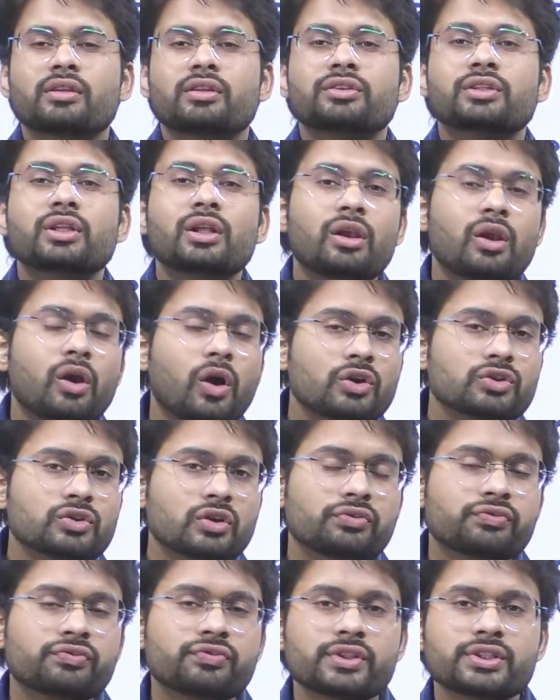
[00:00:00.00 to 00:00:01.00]
the laws
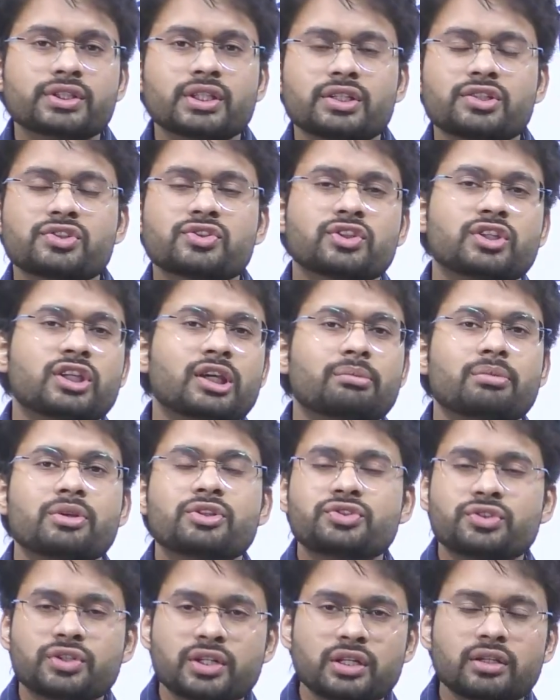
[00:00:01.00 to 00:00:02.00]
of physics,
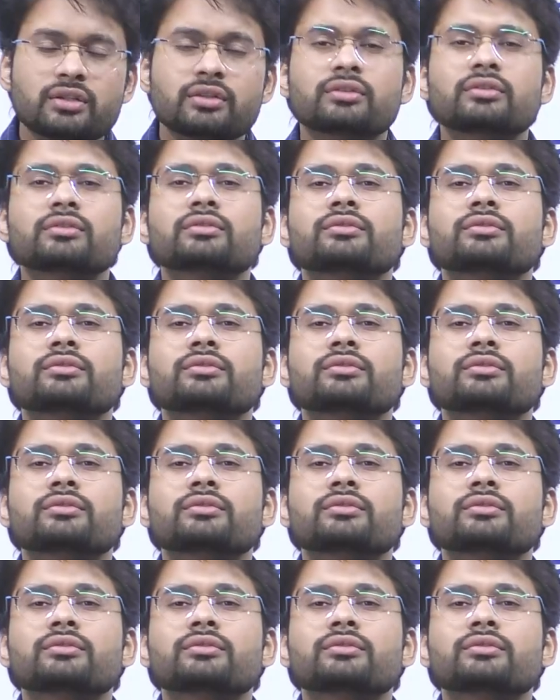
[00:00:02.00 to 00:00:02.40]
chemistry,